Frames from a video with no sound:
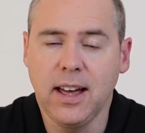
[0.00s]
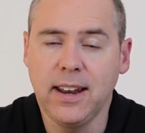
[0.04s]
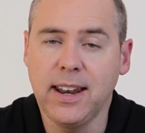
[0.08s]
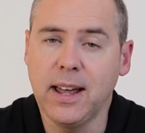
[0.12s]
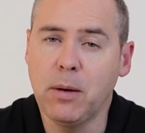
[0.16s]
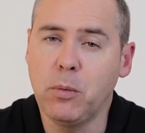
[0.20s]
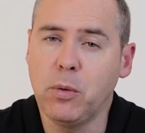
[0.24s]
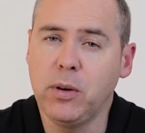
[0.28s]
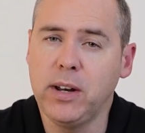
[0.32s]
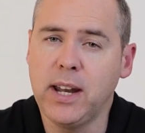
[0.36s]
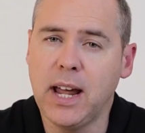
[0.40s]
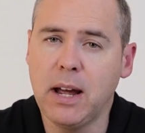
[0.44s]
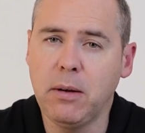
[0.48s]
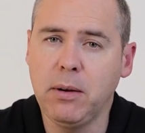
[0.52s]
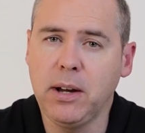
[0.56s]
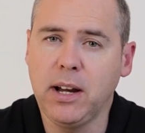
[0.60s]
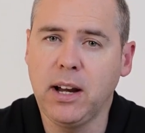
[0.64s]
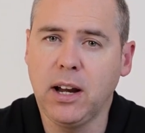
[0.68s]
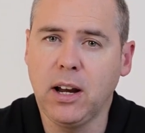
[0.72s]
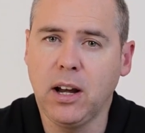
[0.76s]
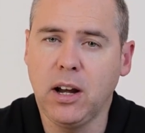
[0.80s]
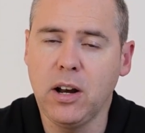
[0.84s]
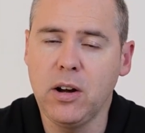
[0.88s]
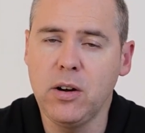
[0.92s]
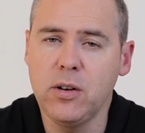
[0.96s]
And that will now
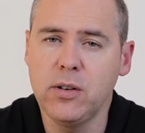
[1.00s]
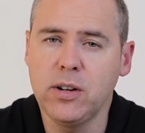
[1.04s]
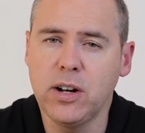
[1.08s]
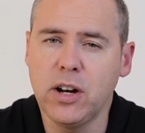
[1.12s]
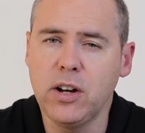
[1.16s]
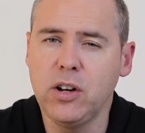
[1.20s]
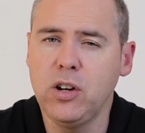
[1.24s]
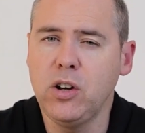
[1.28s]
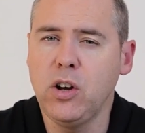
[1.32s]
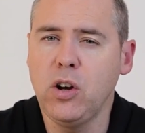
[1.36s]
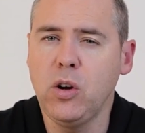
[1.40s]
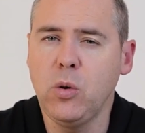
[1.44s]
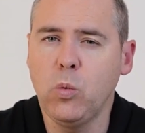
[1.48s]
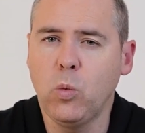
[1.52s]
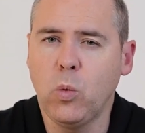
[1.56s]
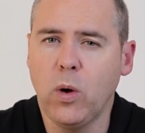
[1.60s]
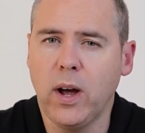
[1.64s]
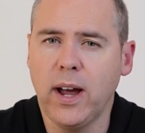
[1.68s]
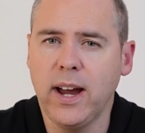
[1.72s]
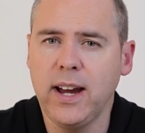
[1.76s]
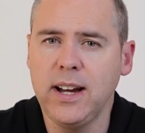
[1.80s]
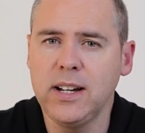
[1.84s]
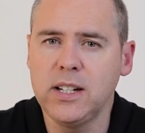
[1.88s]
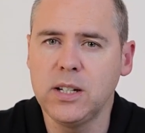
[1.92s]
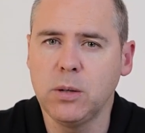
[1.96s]
include a new
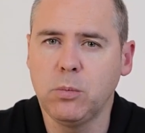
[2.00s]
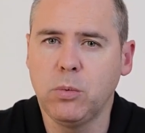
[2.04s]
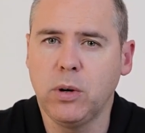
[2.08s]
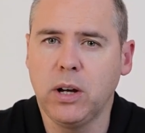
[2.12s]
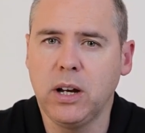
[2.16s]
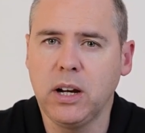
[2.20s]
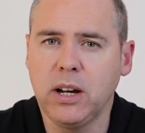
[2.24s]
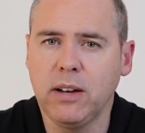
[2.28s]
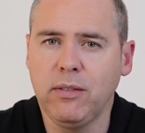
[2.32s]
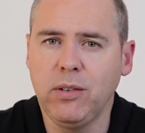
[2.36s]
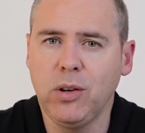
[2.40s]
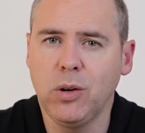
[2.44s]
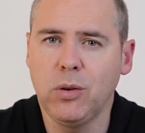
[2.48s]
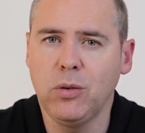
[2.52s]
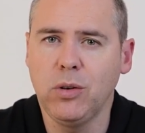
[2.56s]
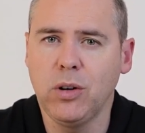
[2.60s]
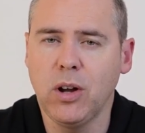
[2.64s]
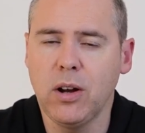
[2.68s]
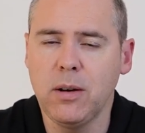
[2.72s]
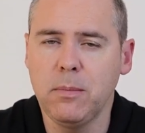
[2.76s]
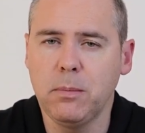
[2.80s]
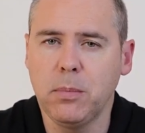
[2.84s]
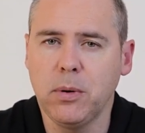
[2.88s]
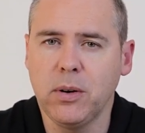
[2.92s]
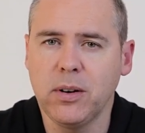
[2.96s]
way to work with your
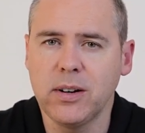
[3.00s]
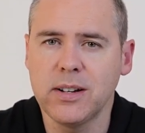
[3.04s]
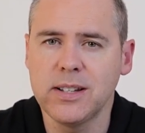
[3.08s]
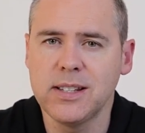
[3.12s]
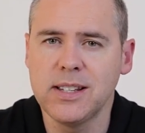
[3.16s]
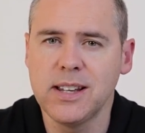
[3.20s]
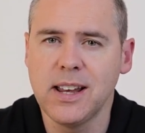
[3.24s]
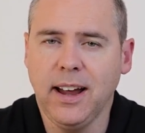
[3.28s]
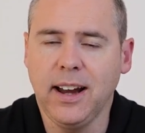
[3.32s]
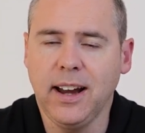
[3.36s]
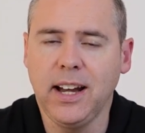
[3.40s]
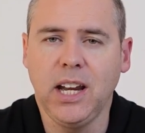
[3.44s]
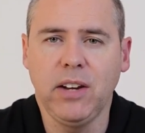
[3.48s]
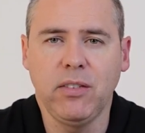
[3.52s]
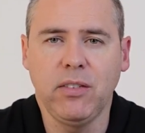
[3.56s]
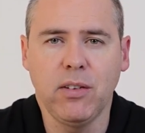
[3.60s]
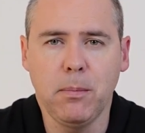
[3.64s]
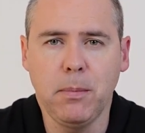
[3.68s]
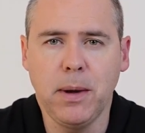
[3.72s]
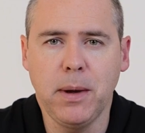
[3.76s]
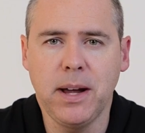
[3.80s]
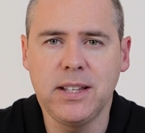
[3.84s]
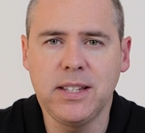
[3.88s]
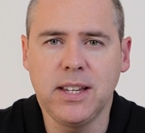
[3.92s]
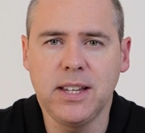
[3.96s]
notebooks and
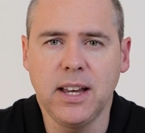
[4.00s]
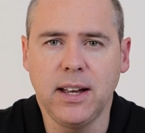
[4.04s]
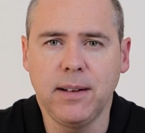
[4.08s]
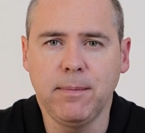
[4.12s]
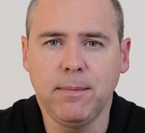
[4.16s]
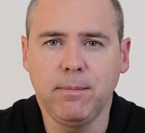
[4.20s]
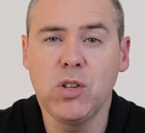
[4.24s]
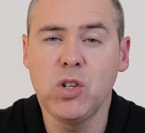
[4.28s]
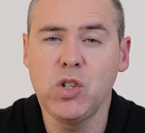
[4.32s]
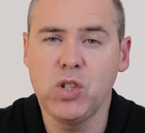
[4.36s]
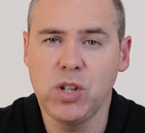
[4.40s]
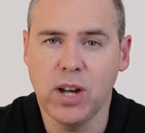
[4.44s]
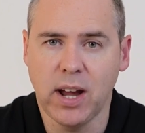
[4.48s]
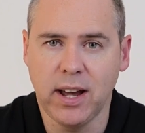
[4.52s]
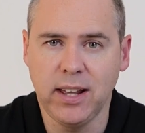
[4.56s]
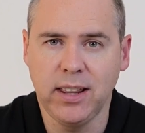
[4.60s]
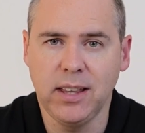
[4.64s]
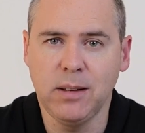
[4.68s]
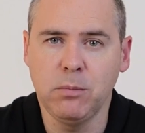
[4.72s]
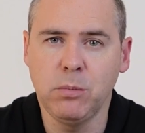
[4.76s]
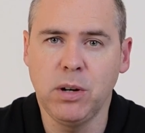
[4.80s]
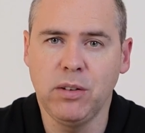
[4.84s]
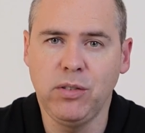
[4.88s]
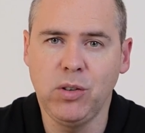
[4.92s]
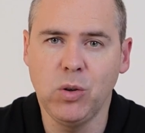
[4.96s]
even better, share
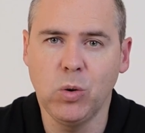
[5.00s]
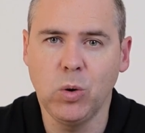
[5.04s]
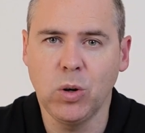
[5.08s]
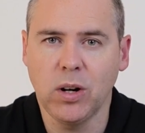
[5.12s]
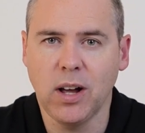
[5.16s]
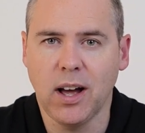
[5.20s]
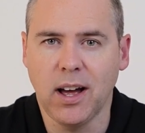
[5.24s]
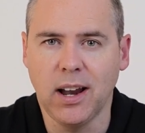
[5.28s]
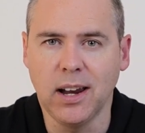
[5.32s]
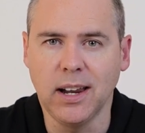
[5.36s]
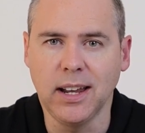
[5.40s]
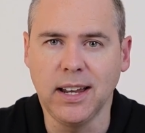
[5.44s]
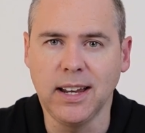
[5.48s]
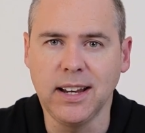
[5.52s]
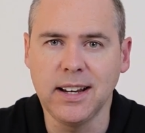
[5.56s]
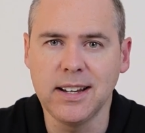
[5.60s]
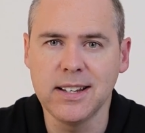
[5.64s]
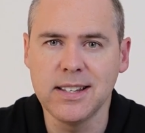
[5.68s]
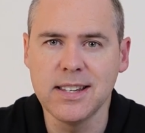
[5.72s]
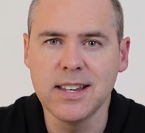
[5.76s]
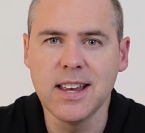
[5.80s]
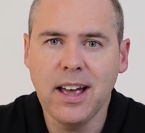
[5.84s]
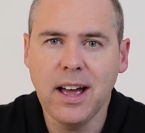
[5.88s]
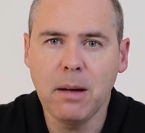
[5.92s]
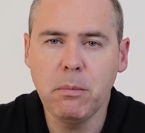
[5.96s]
them with your colleagues.